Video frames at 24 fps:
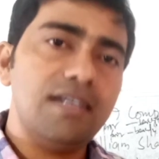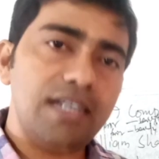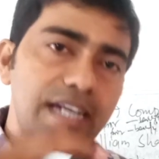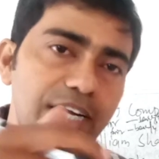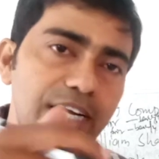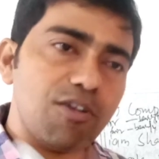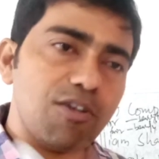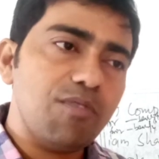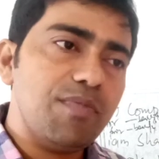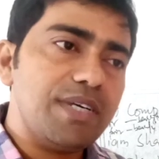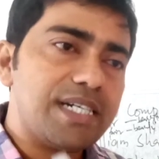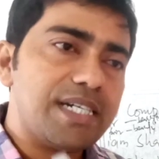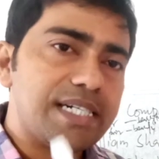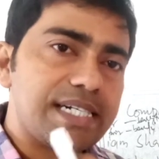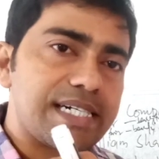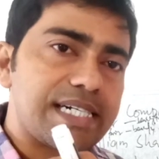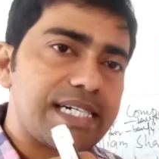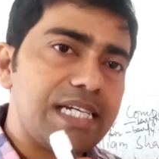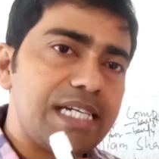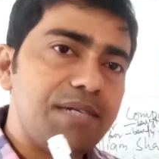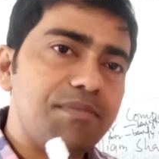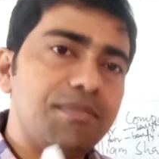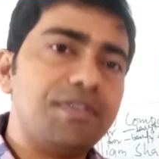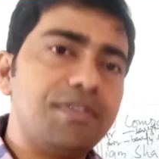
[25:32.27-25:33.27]
It will be
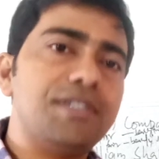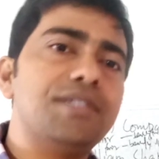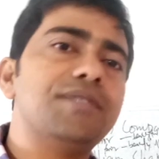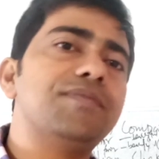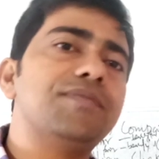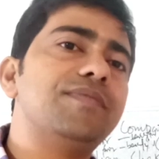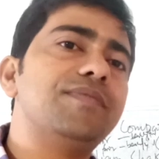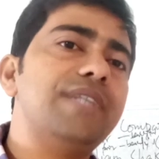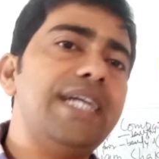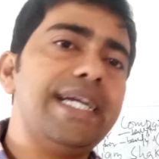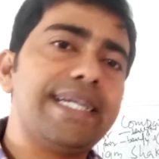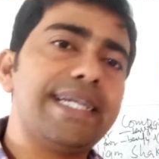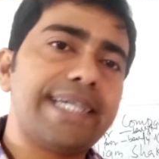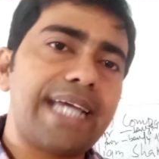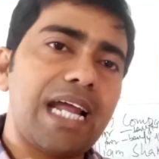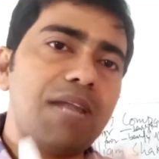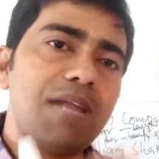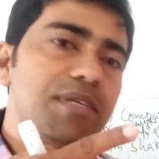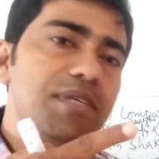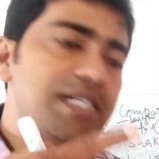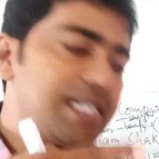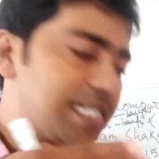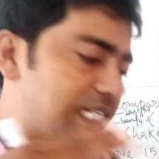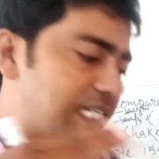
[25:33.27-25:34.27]
trimmed. It
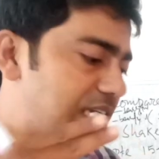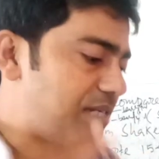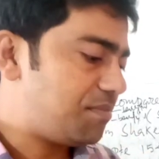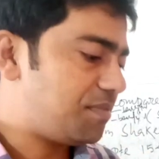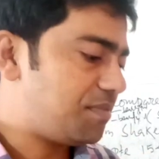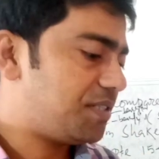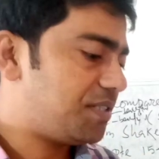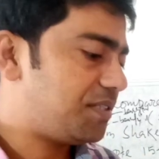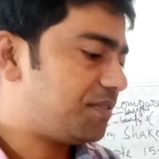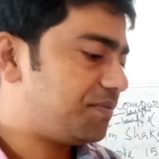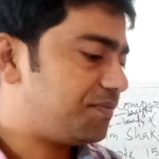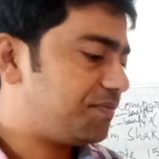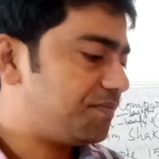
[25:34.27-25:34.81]
can be trimmed.